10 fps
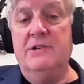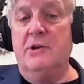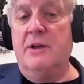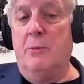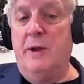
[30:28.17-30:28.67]

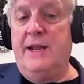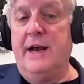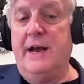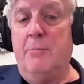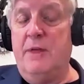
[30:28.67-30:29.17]
so that we can
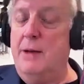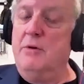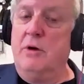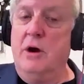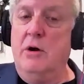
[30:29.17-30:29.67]
help
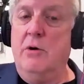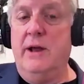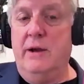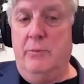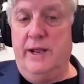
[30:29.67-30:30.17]
them grow
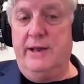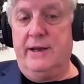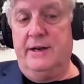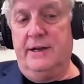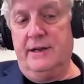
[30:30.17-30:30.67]
and we
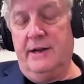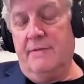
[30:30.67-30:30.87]
can